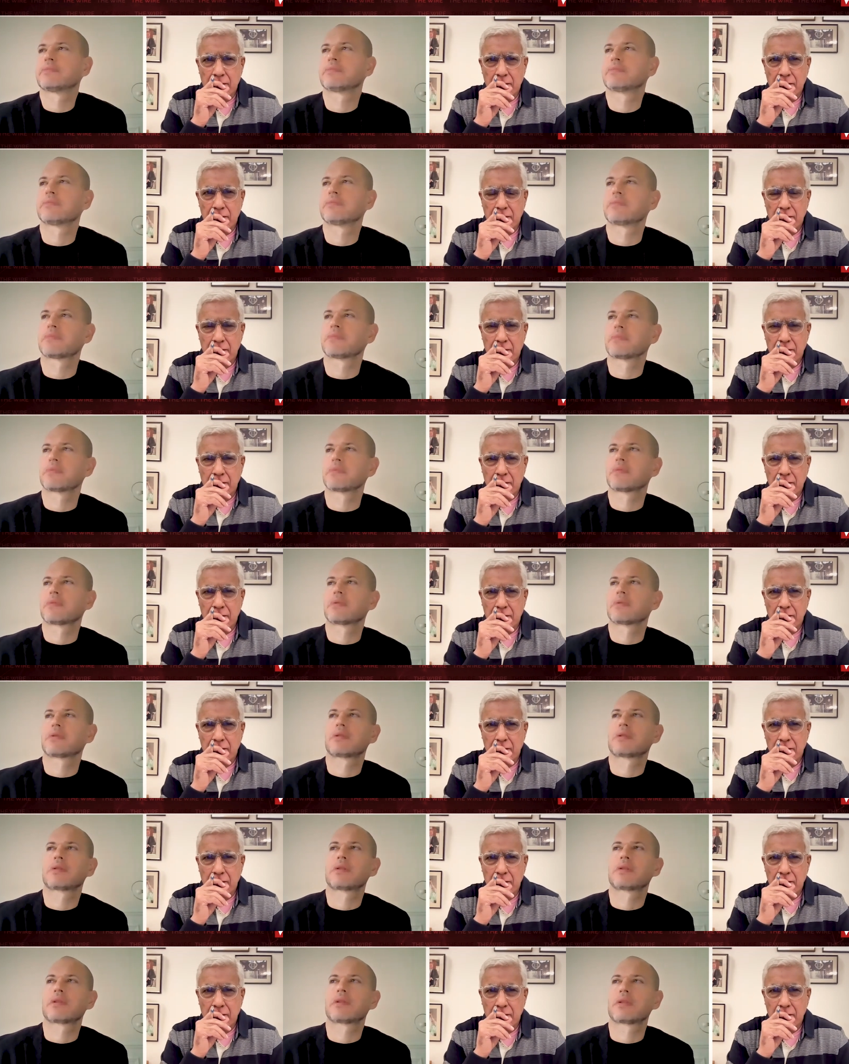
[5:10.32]

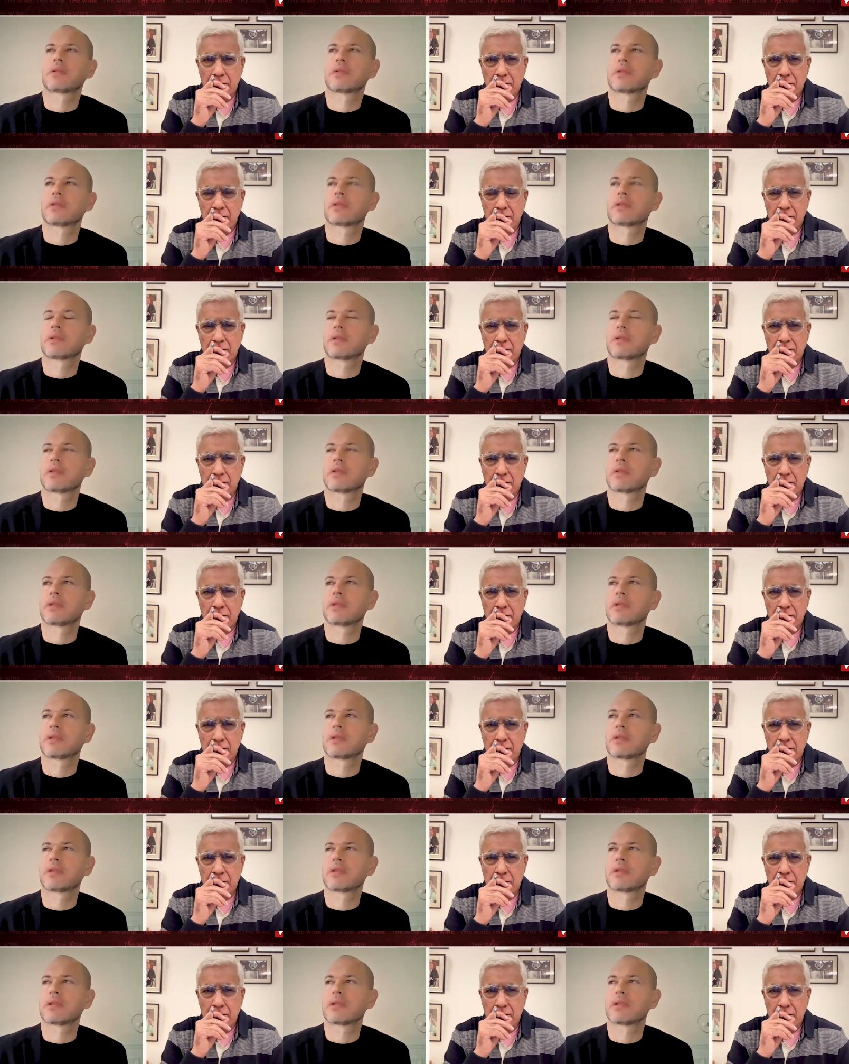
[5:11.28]

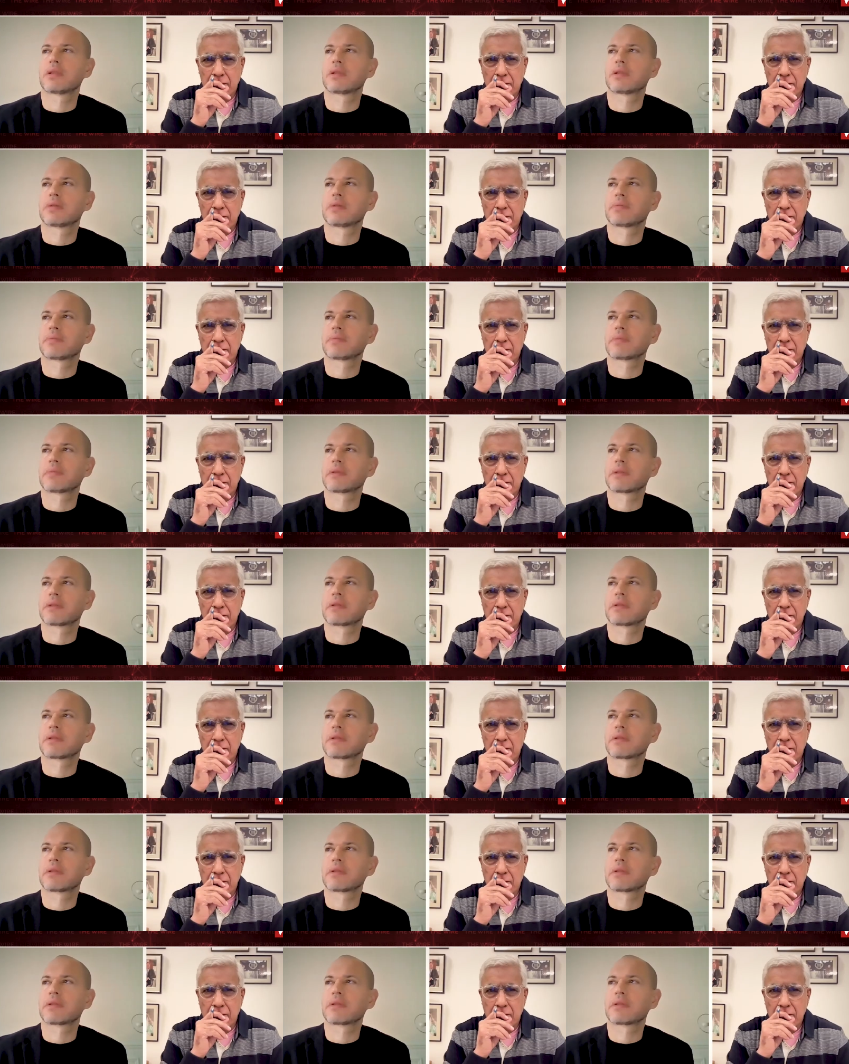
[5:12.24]
[no speech]